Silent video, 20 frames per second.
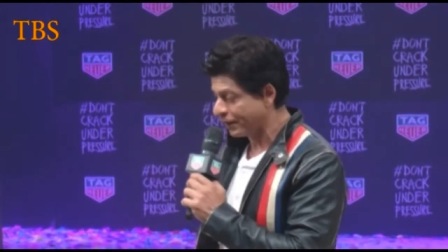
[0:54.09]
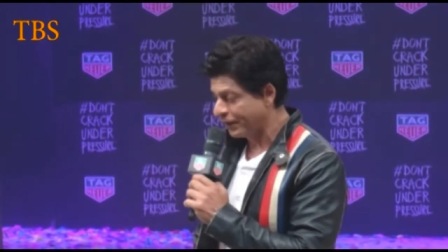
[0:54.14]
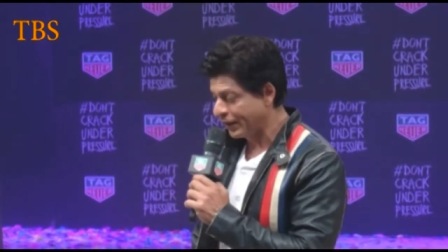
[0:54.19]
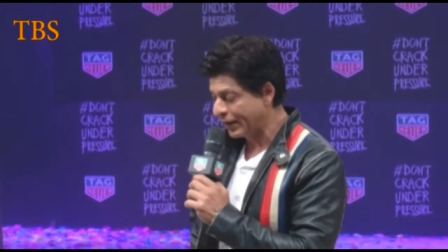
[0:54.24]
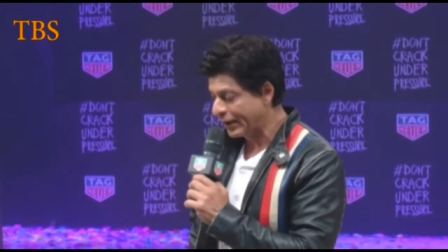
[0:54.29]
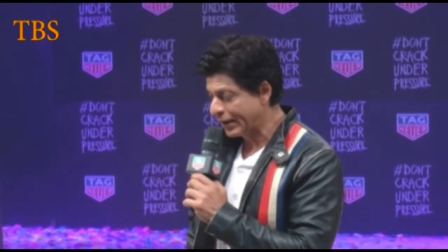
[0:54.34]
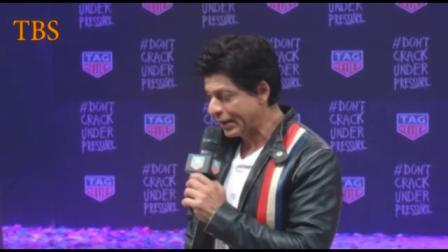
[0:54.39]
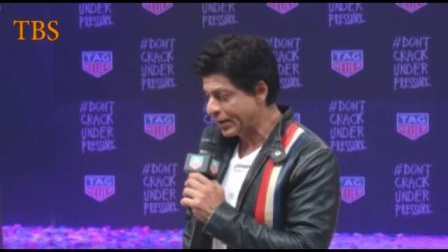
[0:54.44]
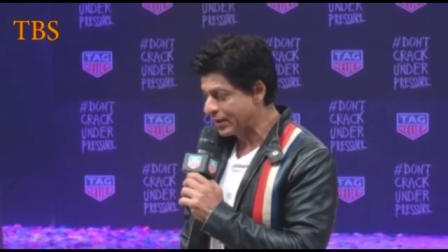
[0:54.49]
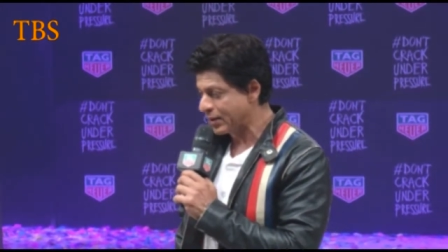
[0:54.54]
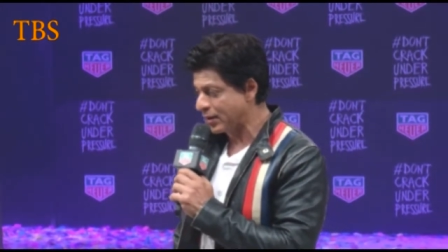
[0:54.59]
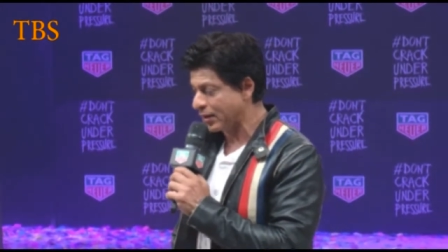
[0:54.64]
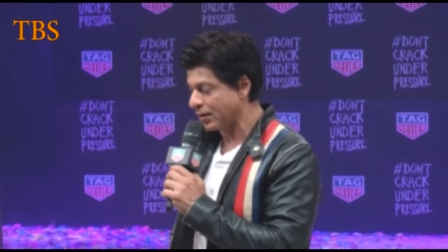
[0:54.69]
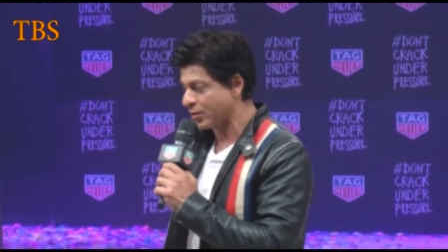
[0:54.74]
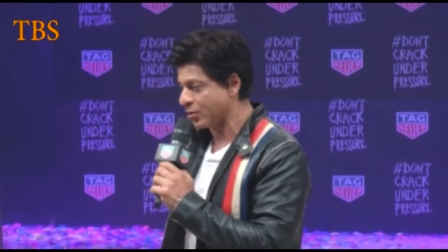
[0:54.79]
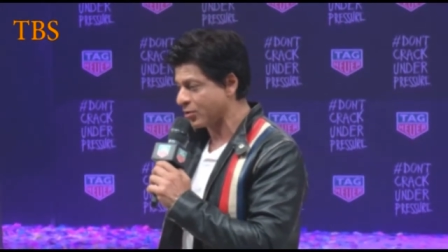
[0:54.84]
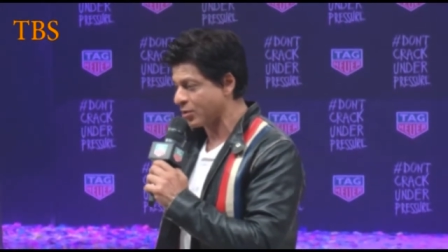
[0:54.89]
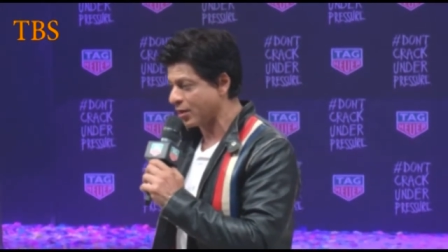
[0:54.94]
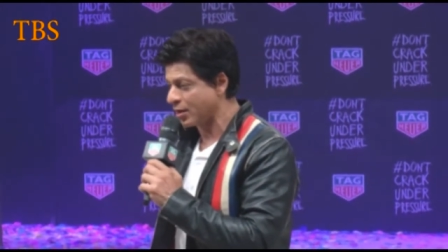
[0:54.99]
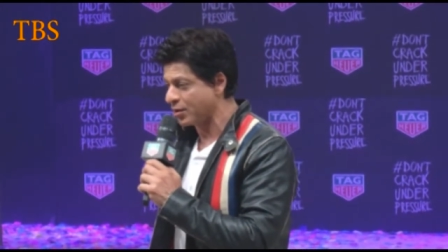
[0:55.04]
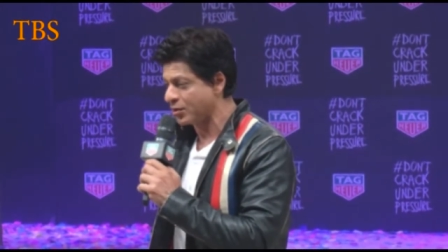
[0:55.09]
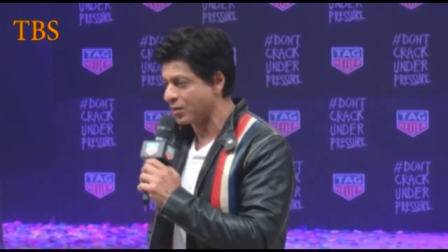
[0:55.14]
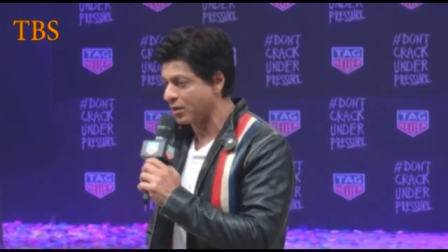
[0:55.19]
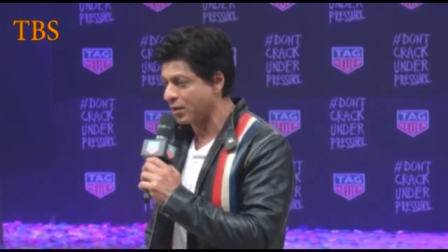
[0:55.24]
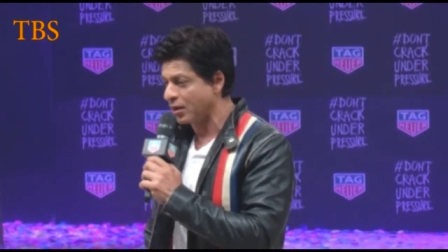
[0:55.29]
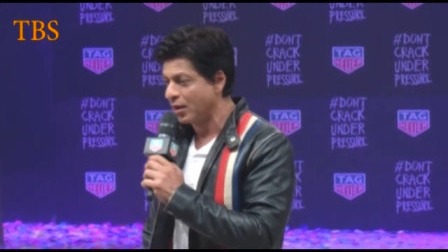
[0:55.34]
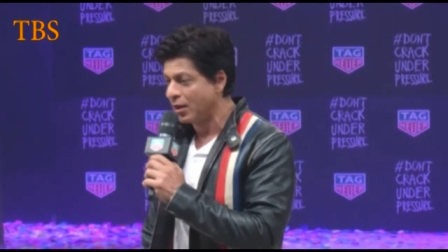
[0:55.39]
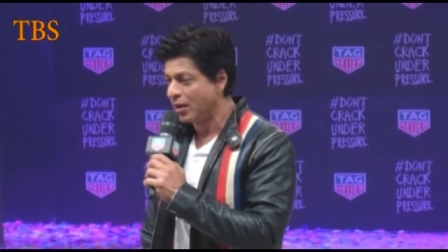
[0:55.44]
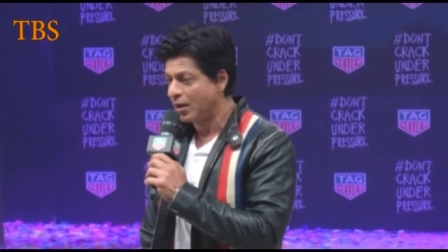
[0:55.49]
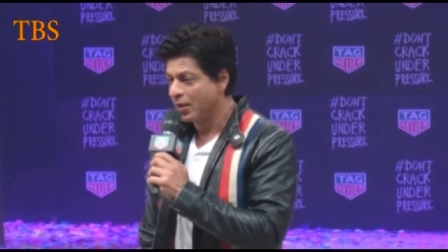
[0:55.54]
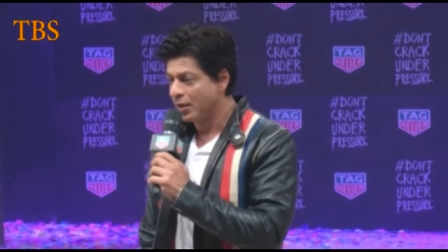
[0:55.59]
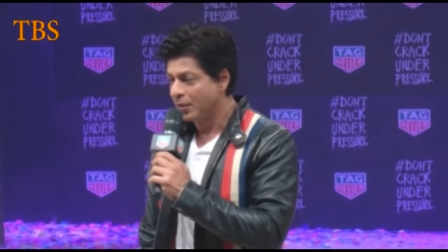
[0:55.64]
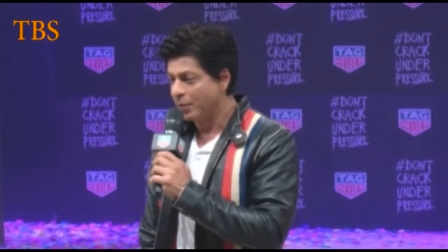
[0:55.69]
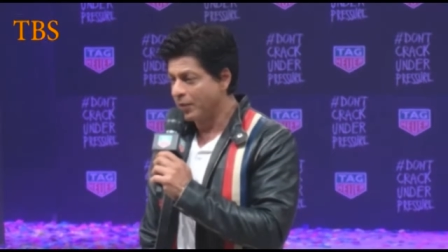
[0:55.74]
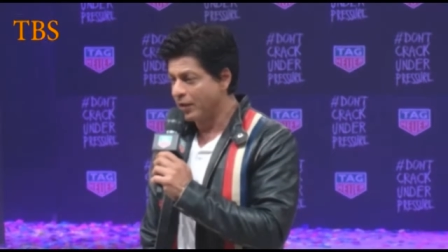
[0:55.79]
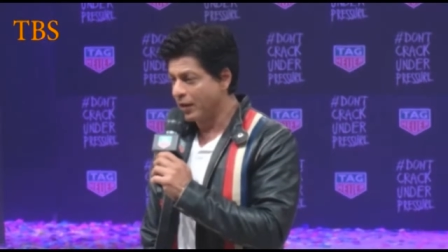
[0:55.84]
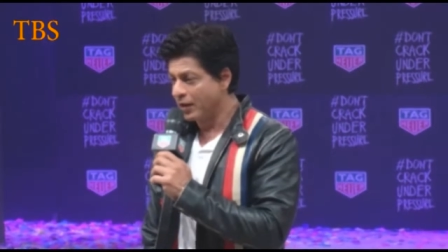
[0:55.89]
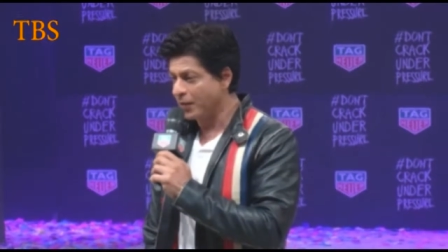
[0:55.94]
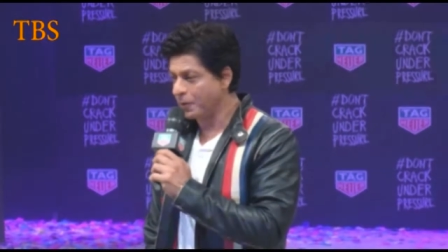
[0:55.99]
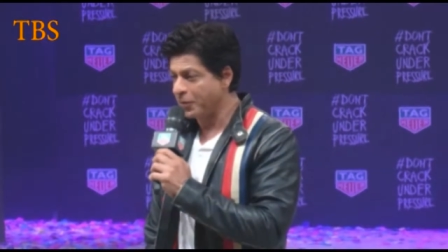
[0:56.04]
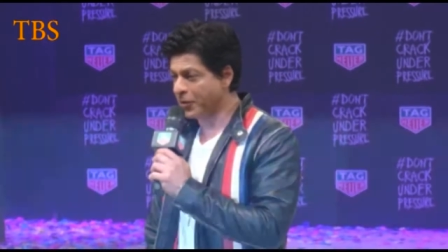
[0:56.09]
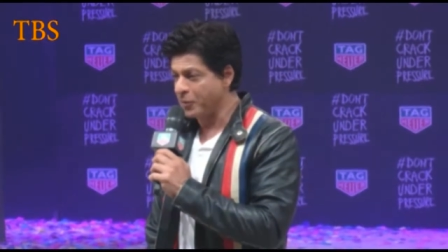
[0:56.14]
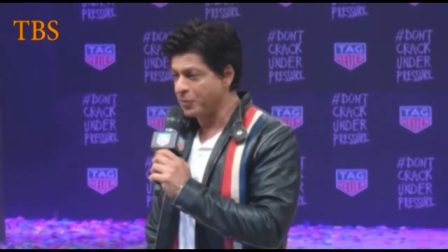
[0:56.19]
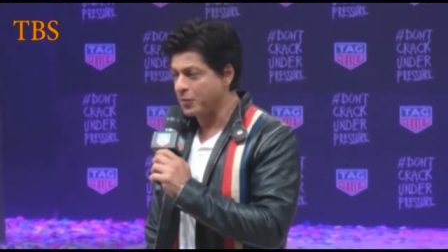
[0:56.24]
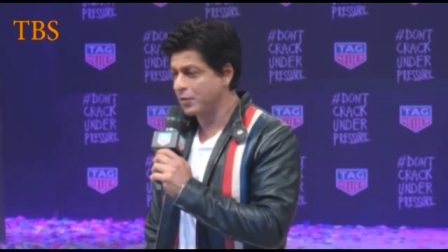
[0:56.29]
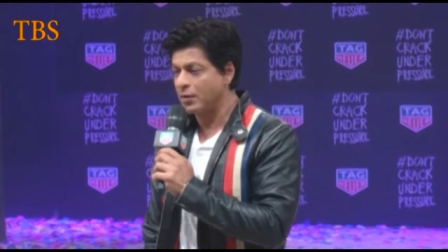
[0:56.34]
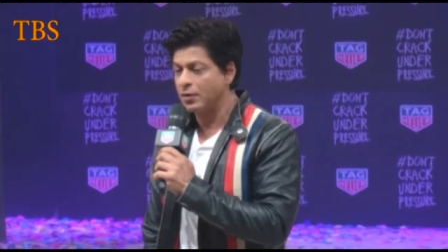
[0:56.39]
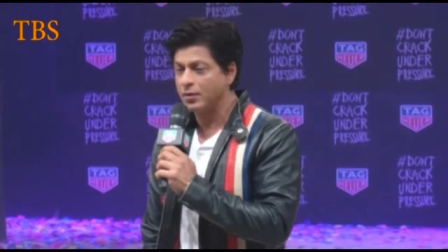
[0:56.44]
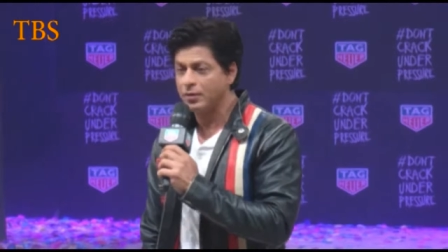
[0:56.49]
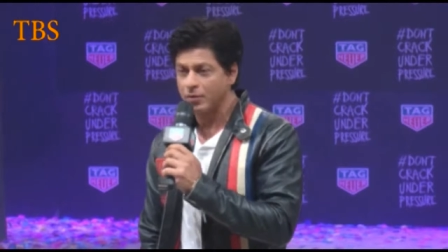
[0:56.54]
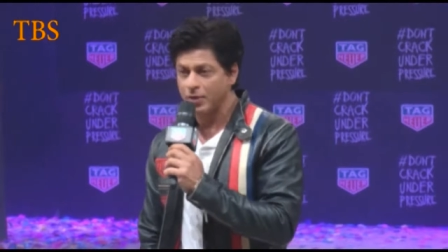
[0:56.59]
Fantastic association, brilliant people.